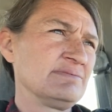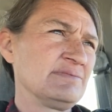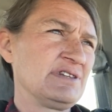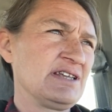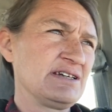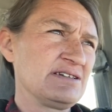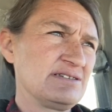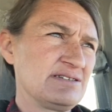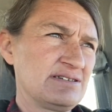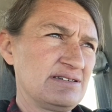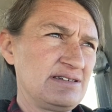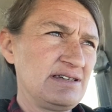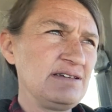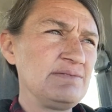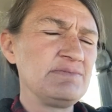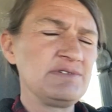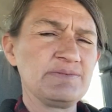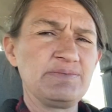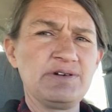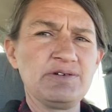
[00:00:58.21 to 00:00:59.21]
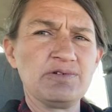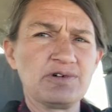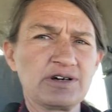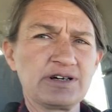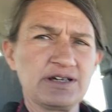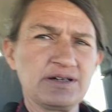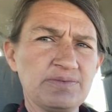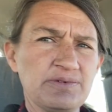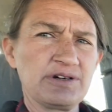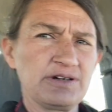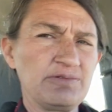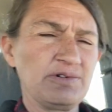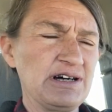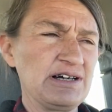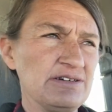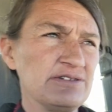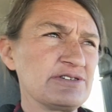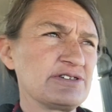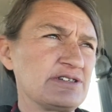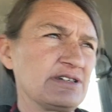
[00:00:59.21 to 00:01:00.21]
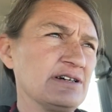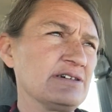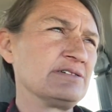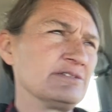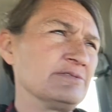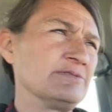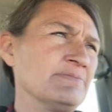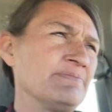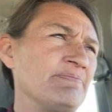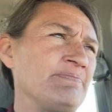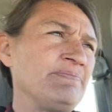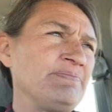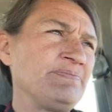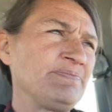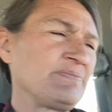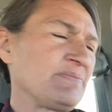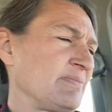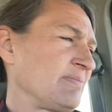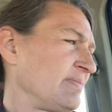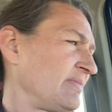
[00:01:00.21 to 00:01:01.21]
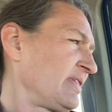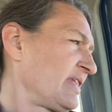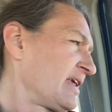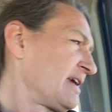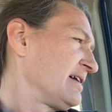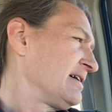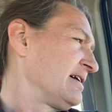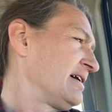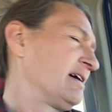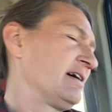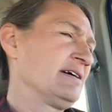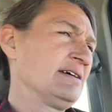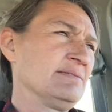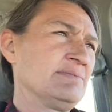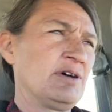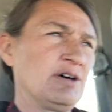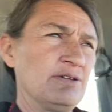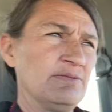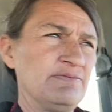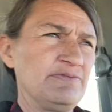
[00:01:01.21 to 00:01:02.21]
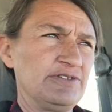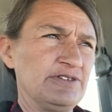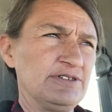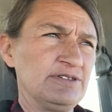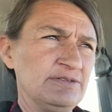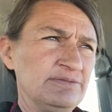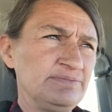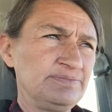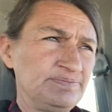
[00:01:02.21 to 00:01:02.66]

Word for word: they seem to be working pretty well, so I am hopeful.